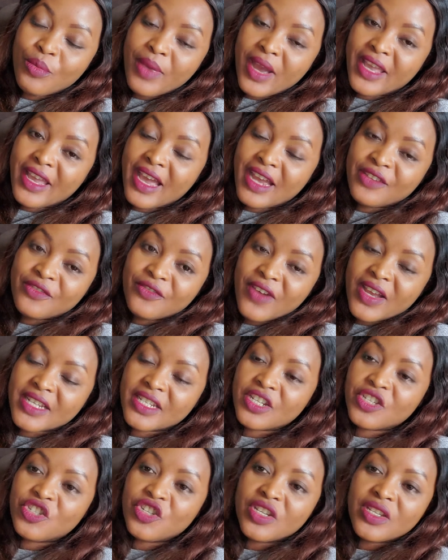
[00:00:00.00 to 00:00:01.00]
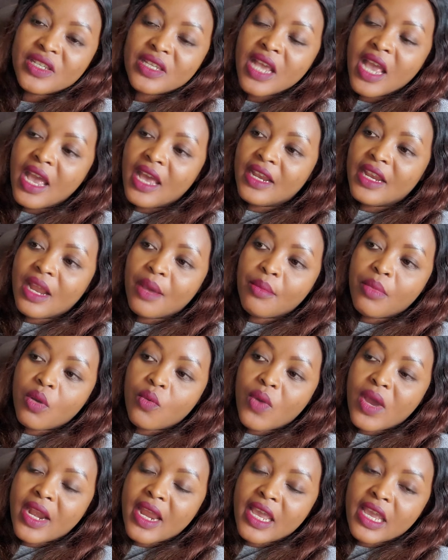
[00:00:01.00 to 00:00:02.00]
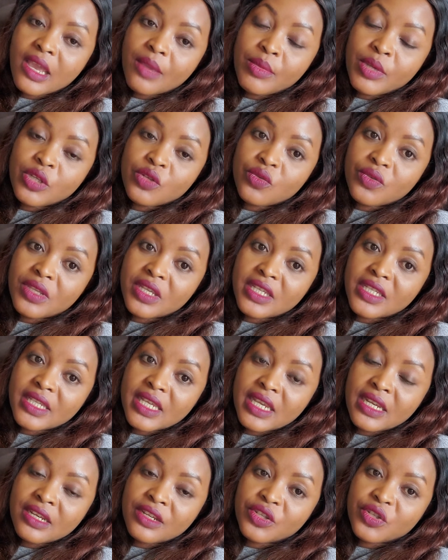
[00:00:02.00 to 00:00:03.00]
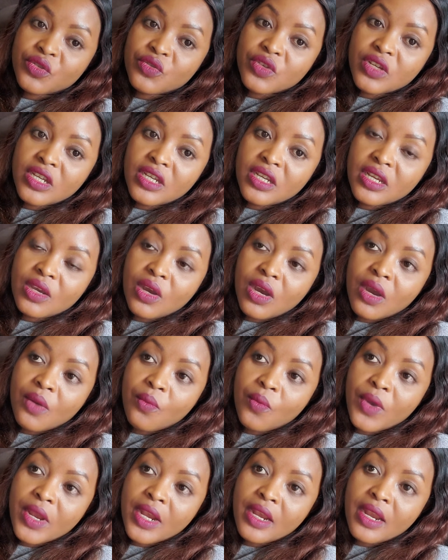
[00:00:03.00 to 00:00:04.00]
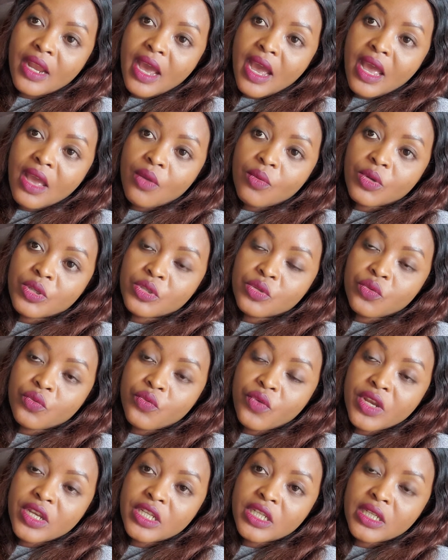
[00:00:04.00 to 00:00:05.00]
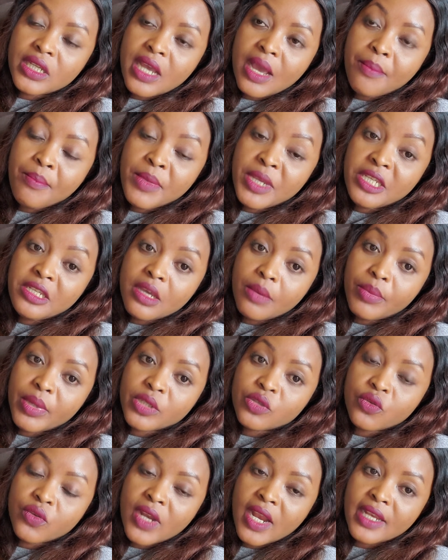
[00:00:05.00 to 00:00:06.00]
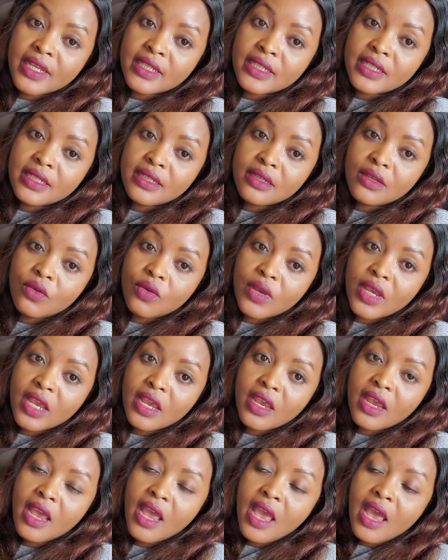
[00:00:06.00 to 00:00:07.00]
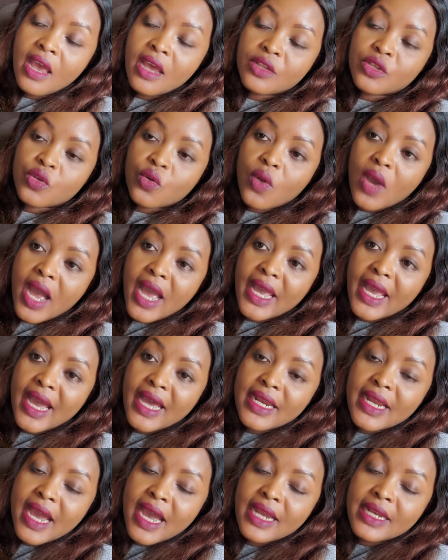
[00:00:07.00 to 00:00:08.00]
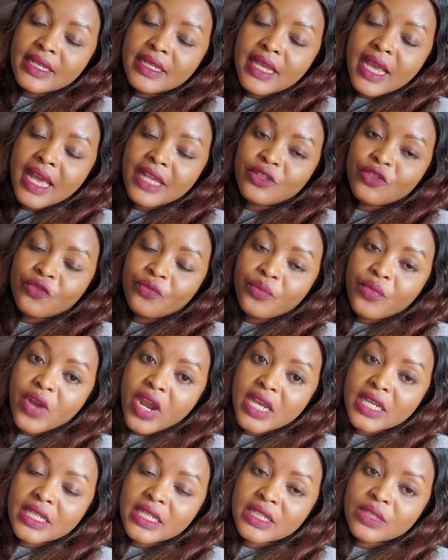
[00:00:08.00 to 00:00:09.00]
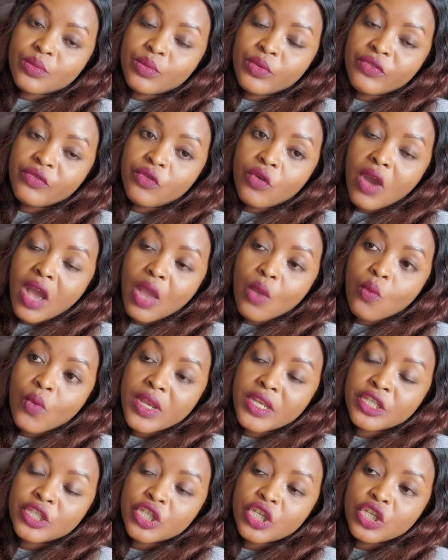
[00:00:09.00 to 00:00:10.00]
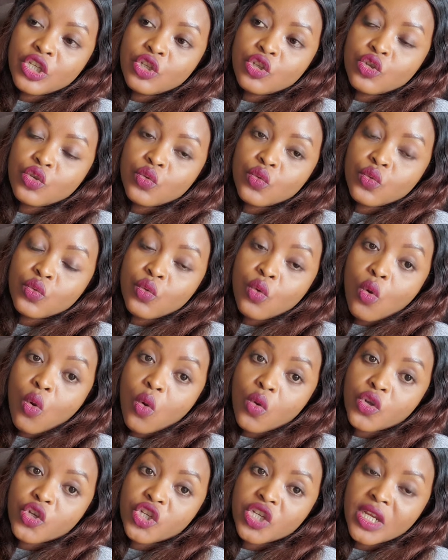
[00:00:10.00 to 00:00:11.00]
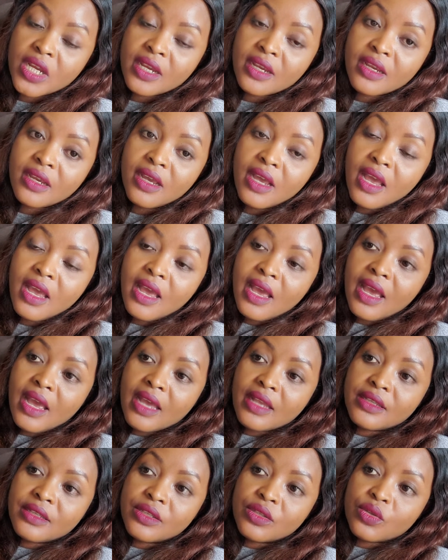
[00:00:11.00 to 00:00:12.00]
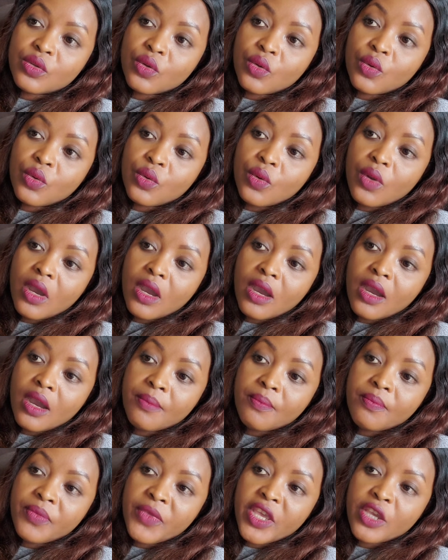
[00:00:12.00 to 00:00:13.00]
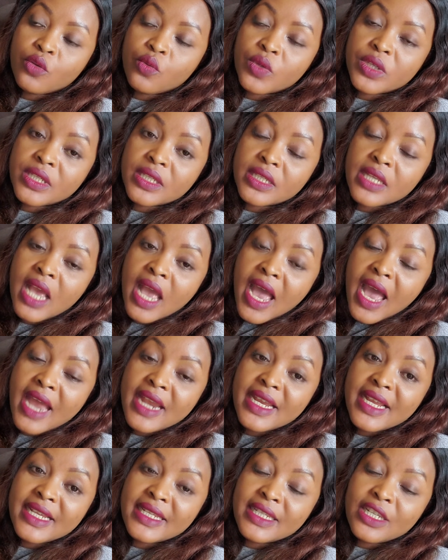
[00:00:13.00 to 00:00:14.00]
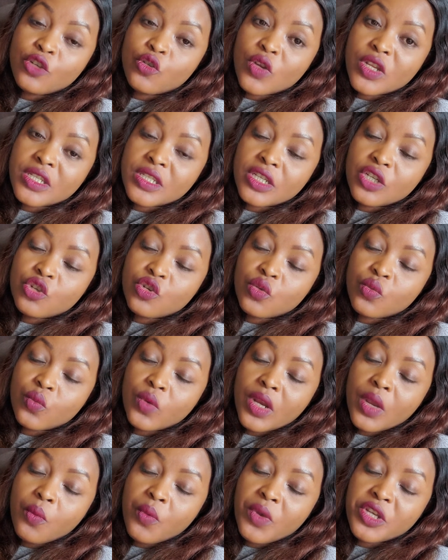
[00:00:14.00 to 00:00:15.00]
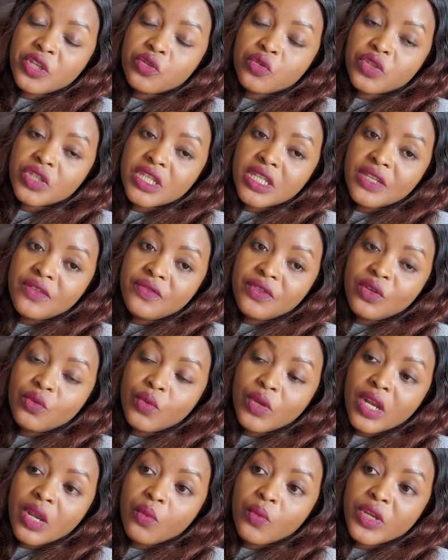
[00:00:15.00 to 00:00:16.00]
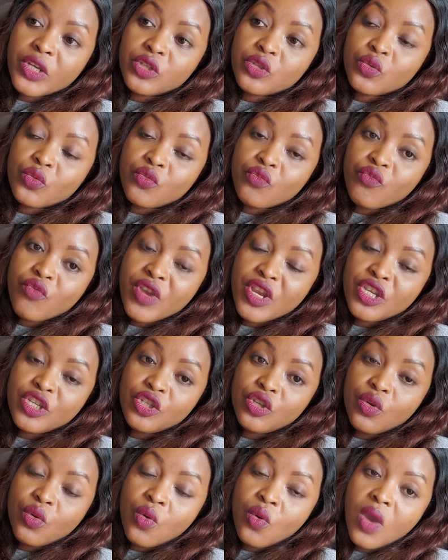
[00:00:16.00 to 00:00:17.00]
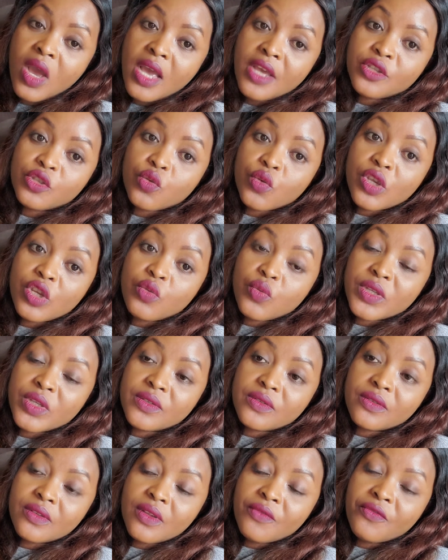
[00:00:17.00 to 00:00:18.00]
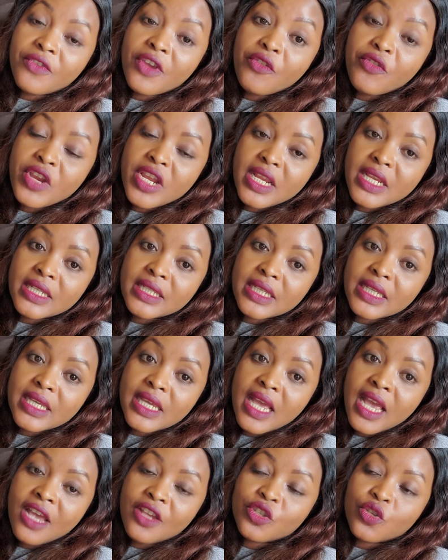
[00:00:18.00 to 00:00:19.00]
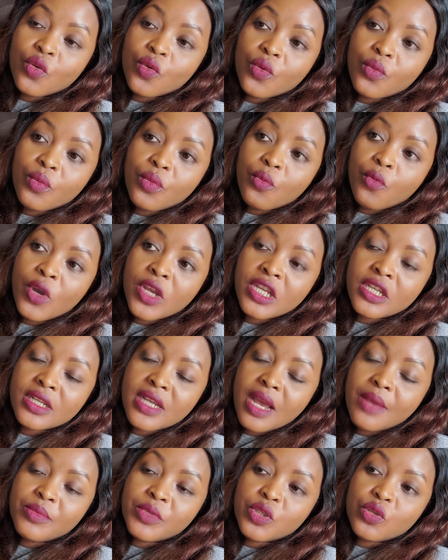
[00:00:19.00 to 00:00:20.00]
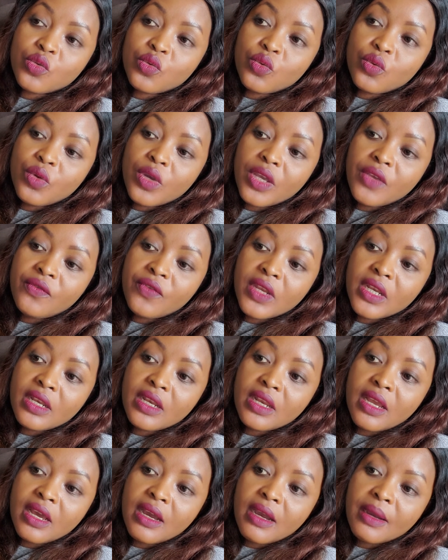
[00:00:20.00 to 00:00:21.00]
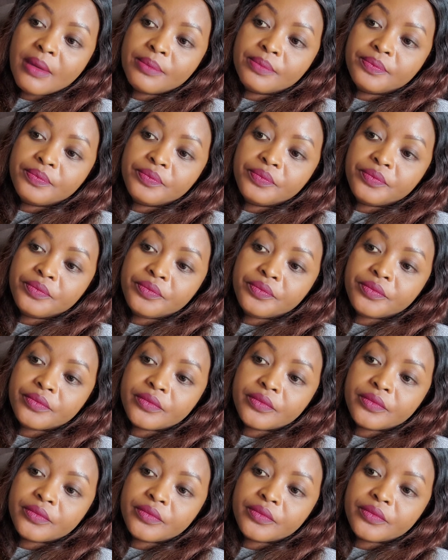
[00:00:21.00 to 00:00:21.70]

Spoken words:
advantages. Number one, I came into this industry when I was already a media personality. Okay, so I had years of practice before I went into coaching, and so it was an easy transition when I went to TV, when I went to radio. So it was very easy. So when it comes to even